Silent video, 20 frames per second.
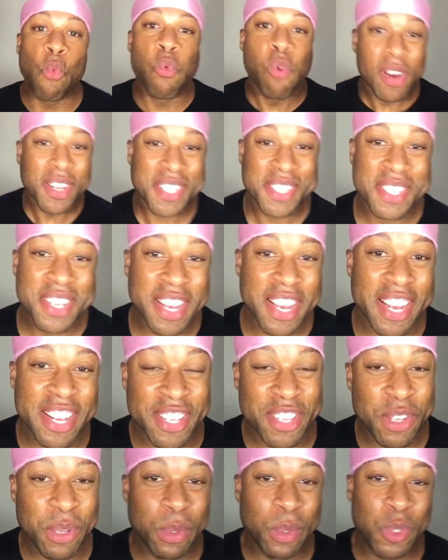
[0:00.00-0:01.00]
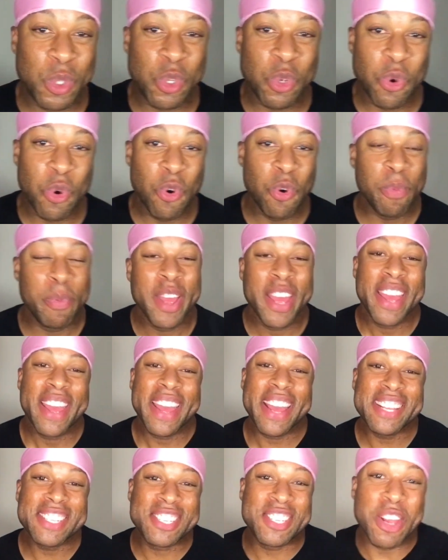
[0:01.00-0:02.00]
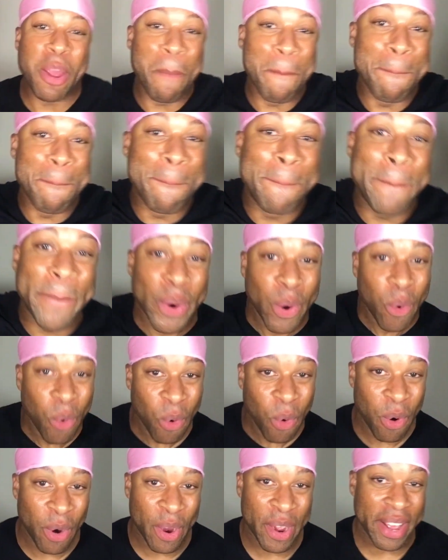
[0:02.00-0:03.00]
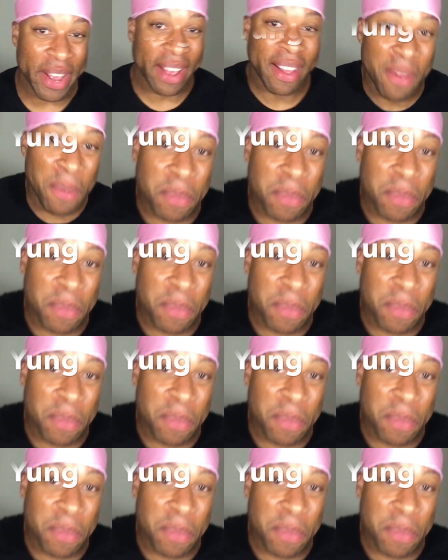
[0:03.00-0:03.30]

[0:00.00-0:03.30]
What's good, YouTube? It's your boy,